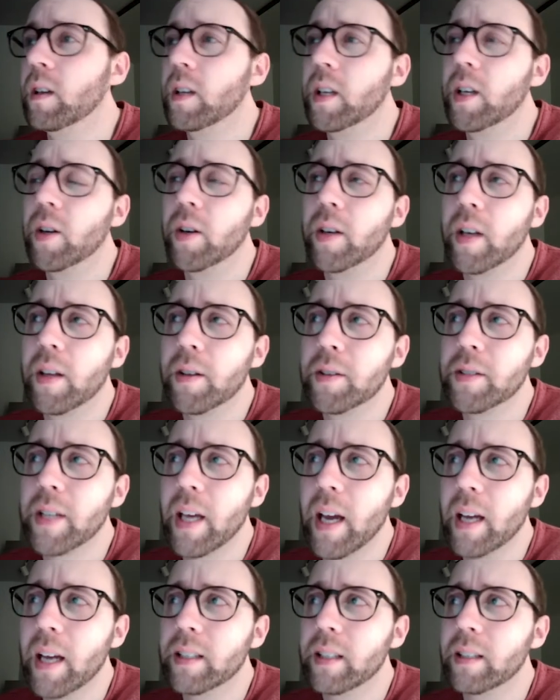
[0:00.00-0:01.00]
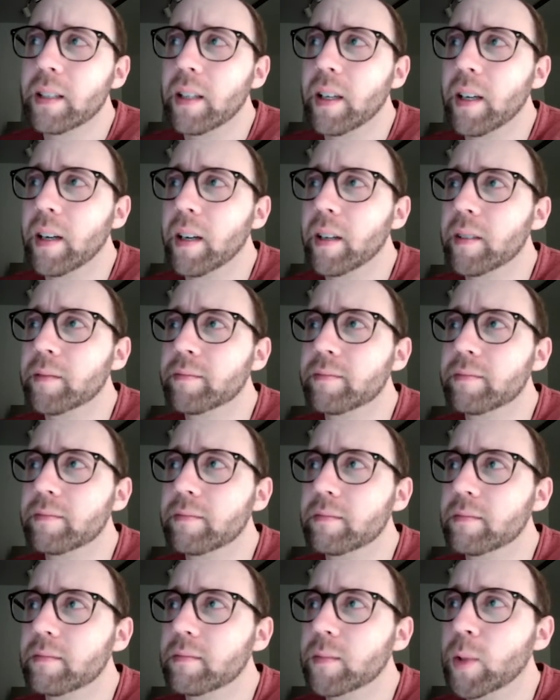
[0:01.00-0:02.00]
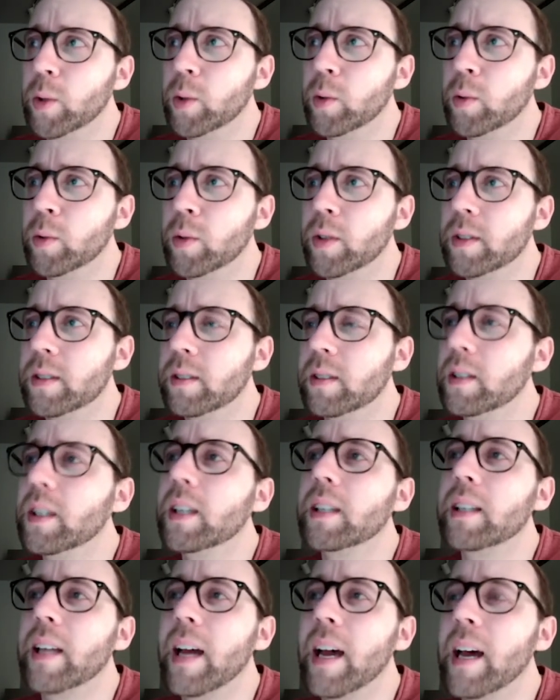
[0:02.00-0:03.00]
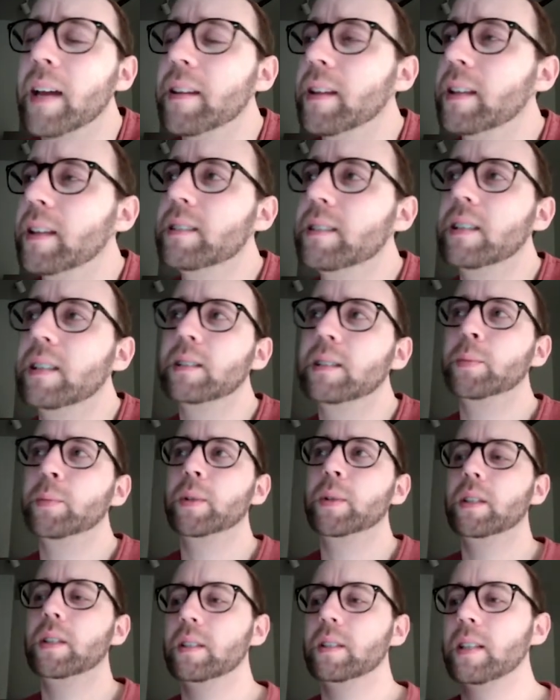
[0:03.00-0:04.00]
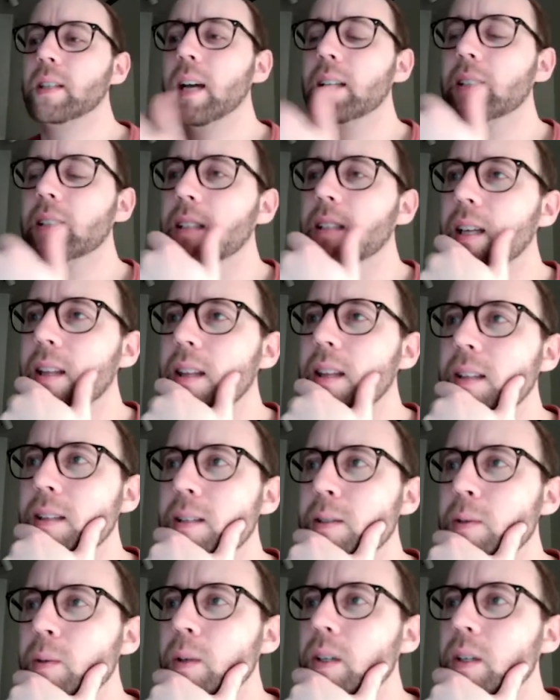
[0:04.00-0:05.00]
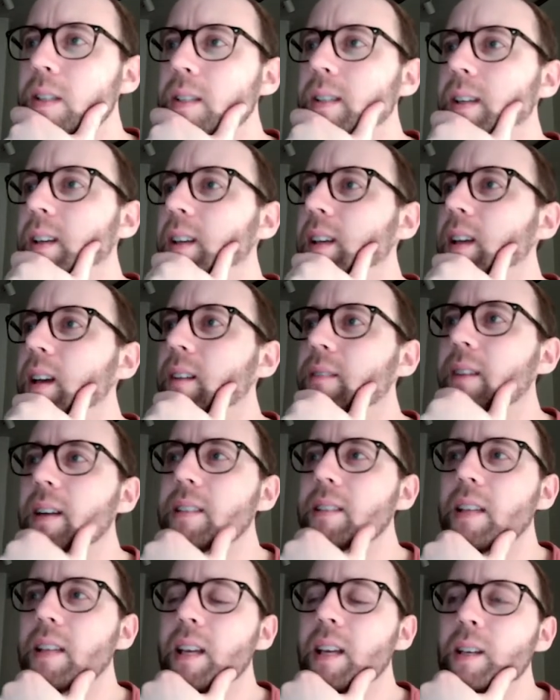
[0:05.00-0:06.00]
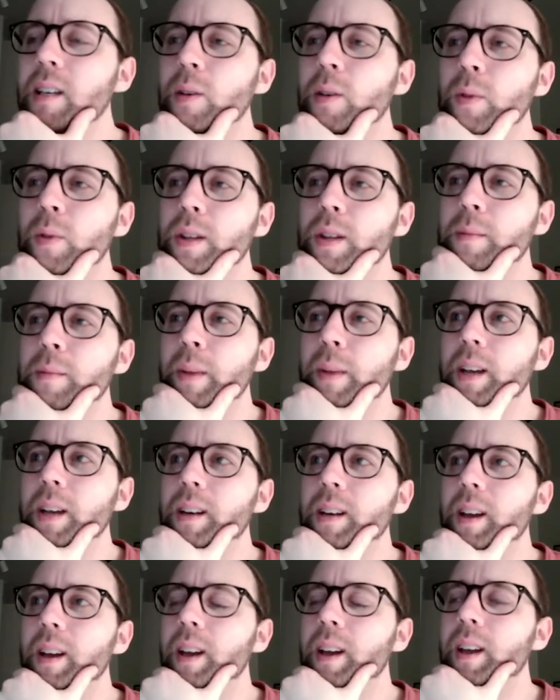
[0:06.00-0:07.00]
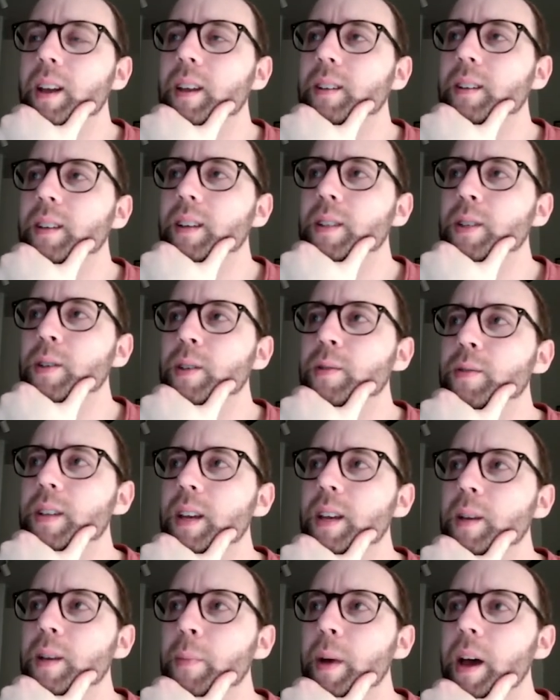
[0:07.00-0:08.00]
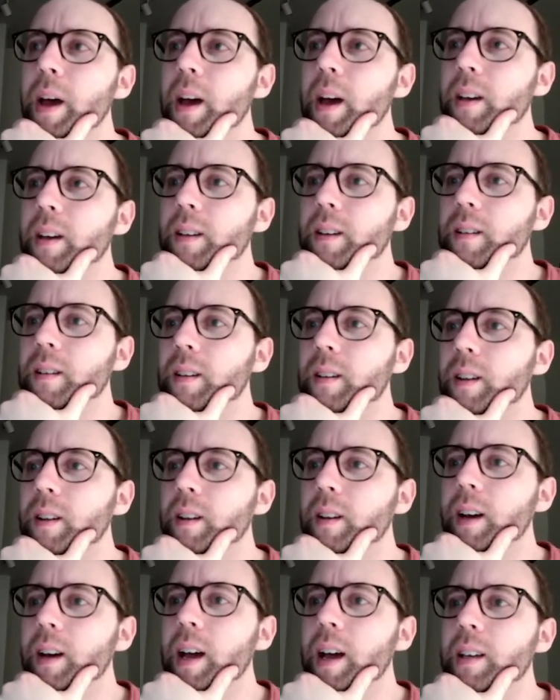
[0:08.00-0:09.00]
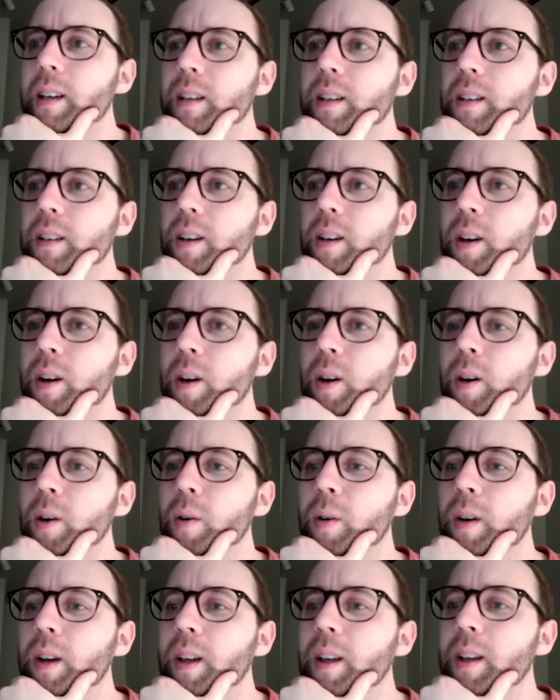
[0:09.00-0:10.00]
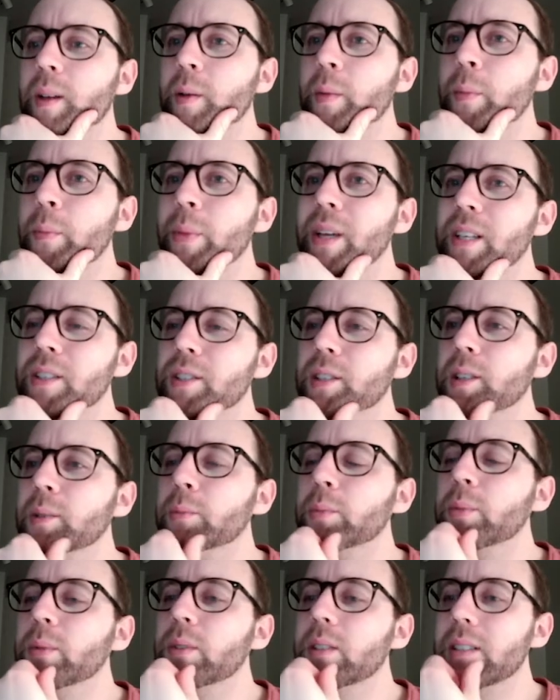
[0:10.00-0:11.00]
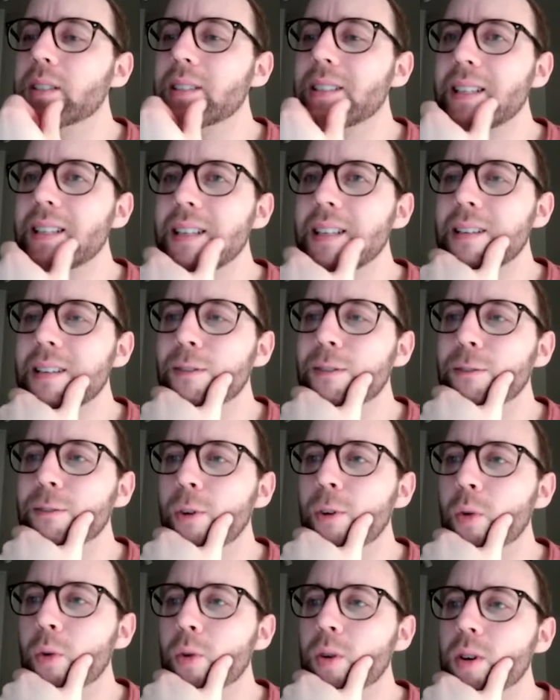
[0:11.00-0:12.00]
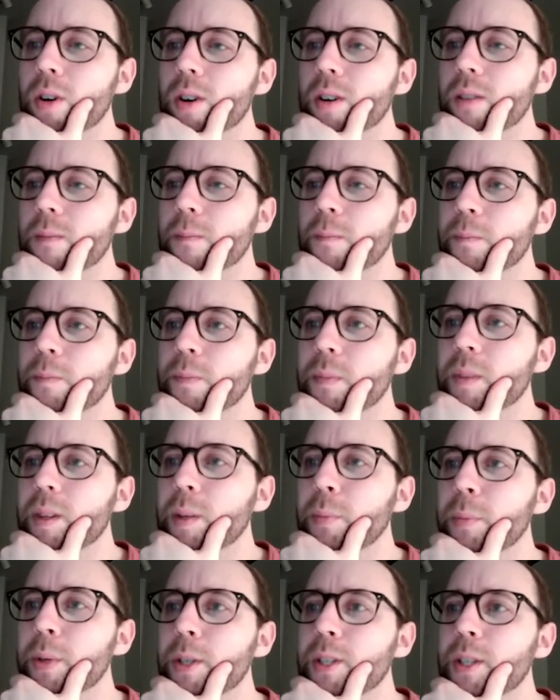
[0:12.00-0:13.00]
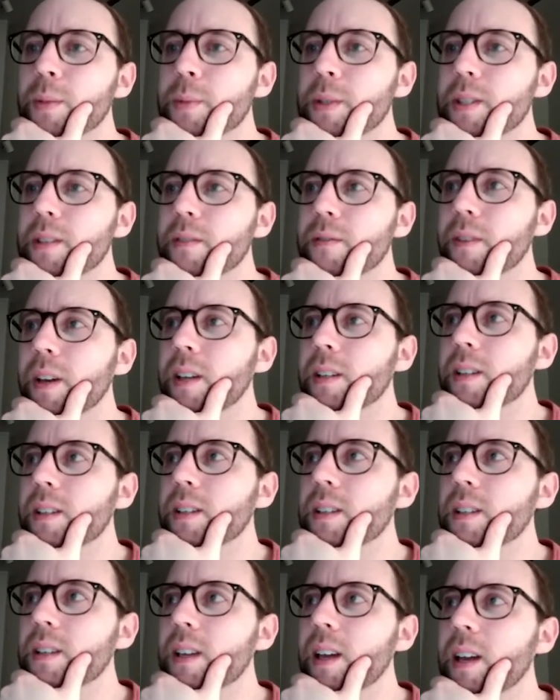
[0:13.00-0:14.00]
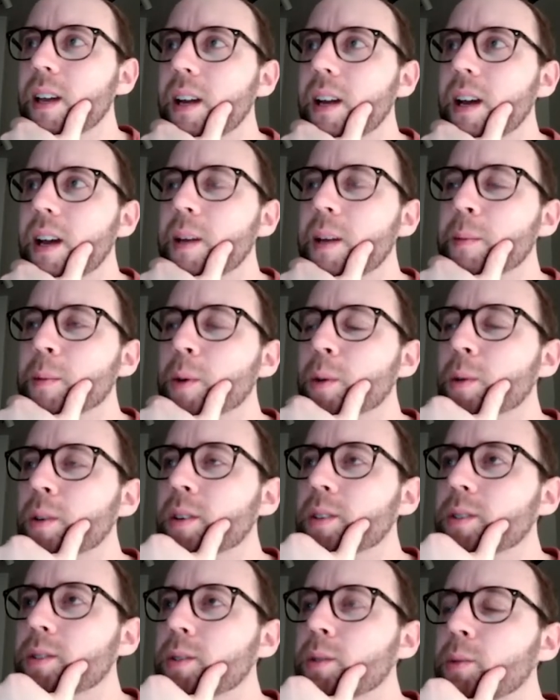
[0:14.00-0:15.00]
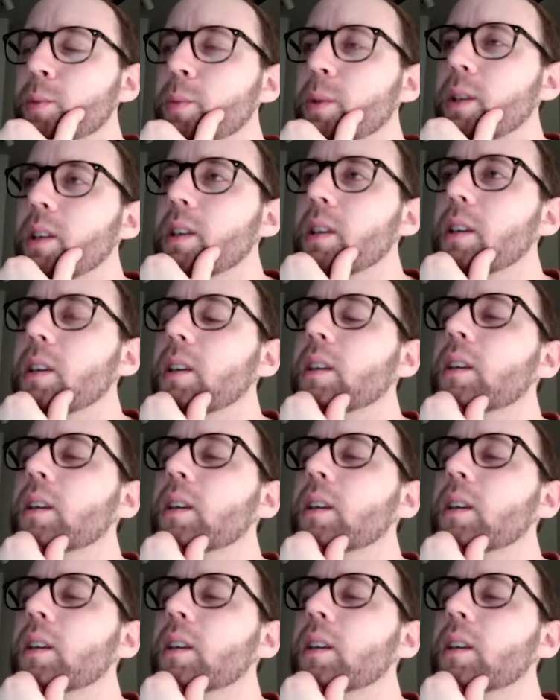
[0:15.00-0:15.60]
know, another tactic there. Ooh, look at that. That's a pretty good tactic. I think this works. If I take with my knight and you take back, I can go bishop d4. The bishop's defended, and I am going to be